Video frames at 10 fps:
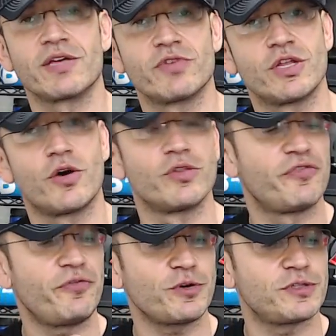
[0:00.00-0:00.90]
even though the
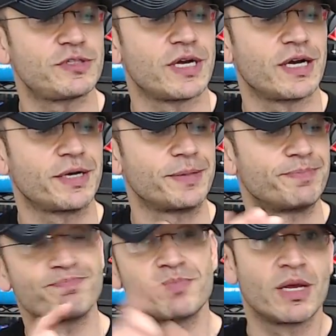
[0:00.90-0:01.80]
first
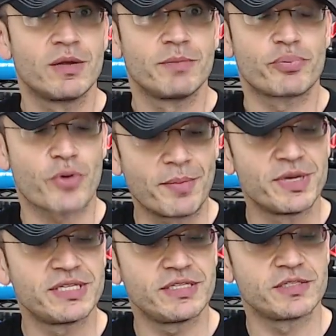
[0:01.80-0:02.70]

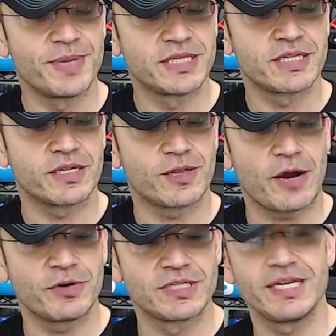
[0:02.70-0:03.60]
promise is mental
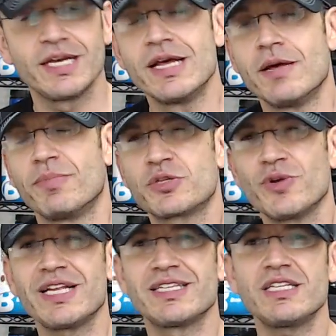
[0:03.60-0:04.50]
clarity, but
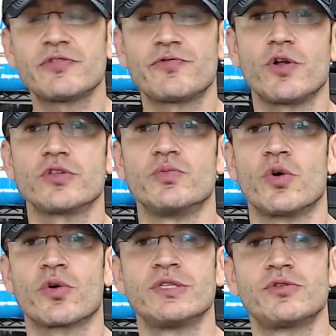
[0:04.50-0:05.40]
really this falls
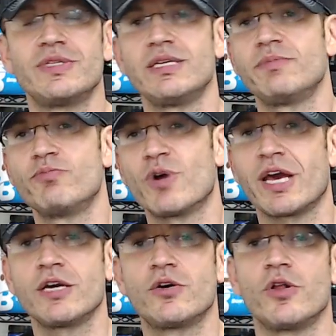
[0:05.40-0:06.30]
more into the what
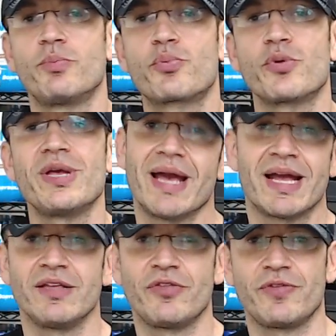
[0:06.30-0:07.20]
I call
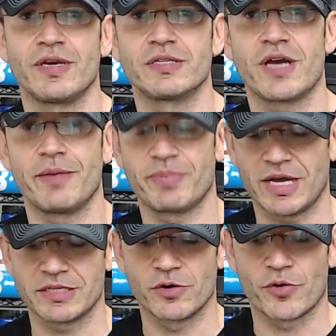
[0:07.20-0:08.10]
pre-anything type
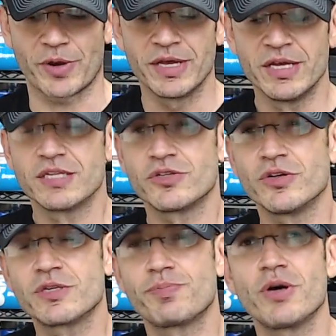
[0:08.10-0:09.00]
category. So
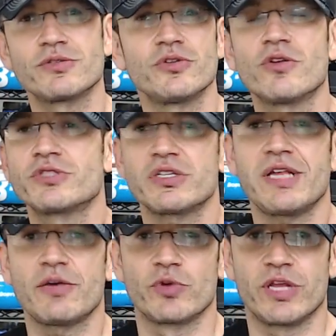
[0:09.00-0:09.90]
it's supposed, you know, just
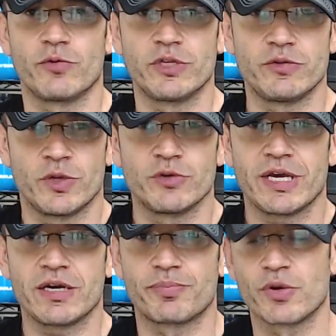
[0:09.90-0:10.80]
like when you
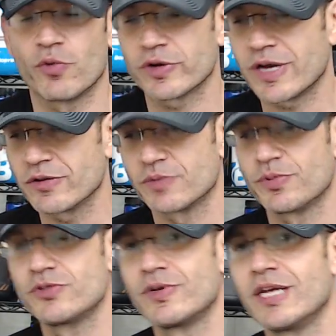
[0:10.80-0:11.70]
take a pre-workout, it's
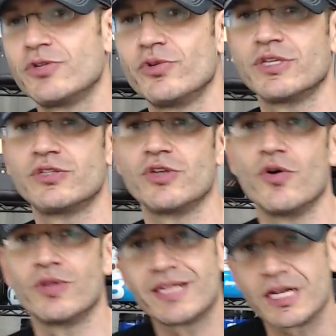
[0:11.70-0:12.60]
supposed to get you in the
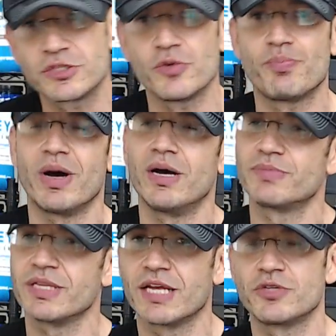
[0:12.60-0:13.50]
zone and get you
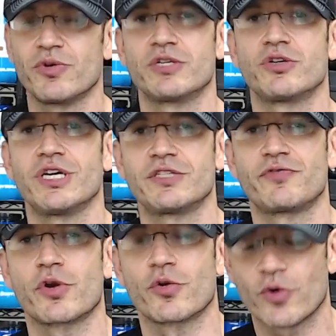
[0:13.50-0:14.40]
pumped and get you energized
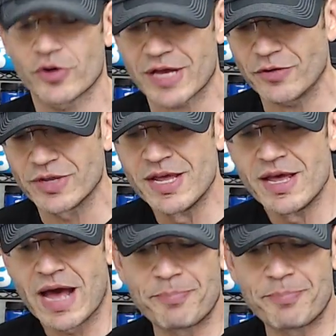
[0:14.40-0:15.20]
for your workout. A